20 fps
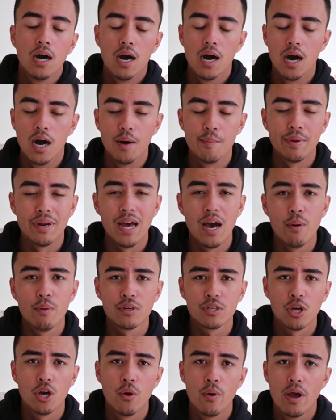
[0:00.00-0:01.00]
and I
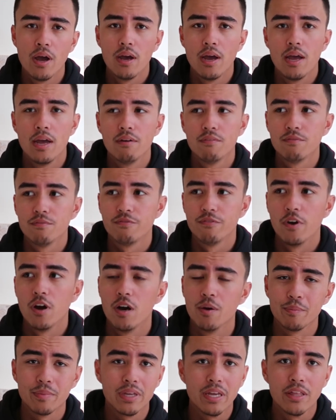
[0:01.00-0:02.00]
would go
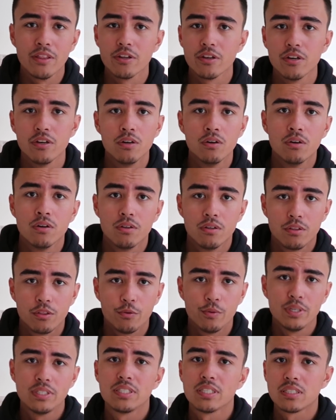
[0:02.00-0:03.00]
from either
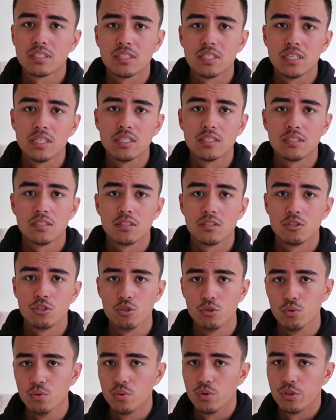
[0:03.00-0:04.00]
3/16
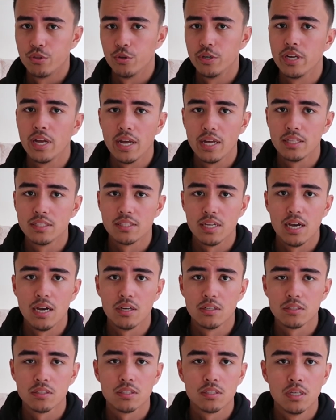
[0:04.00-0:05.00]
to 3/8
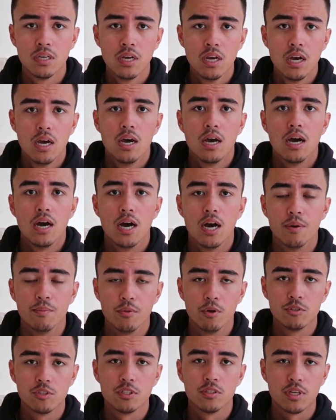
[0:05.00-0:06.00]
ounce.
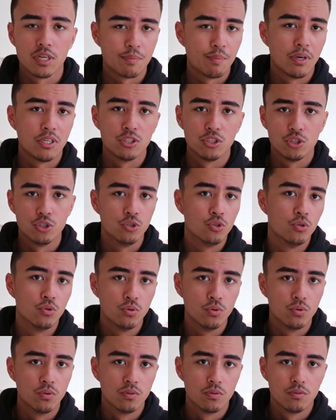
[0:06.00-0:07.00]
Those are like my
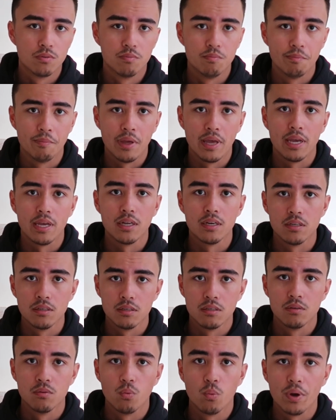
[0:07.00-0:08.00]
2
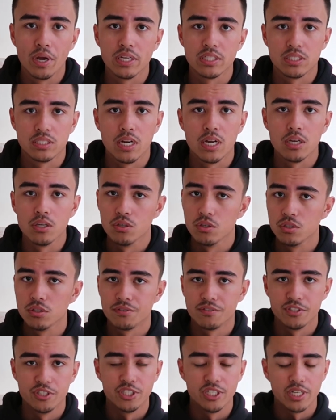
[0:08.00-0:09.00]
main weights that I use
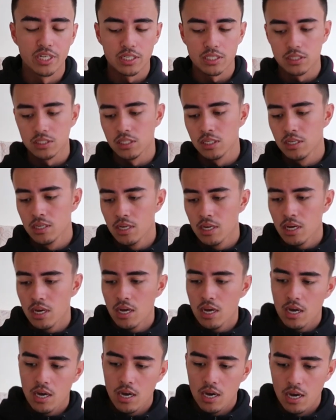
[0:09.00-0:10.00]
for jigs.
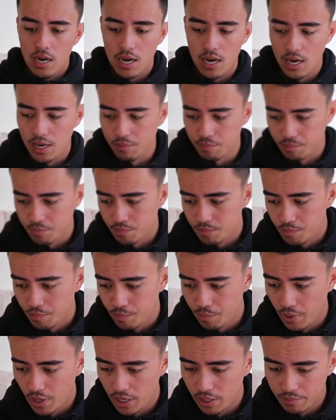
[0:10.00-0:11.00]

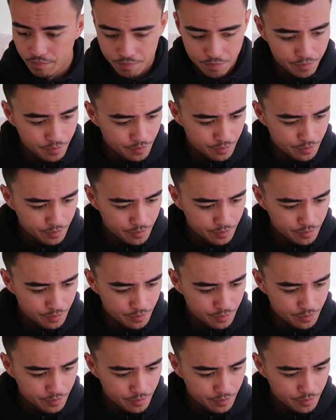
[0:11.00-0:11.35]
But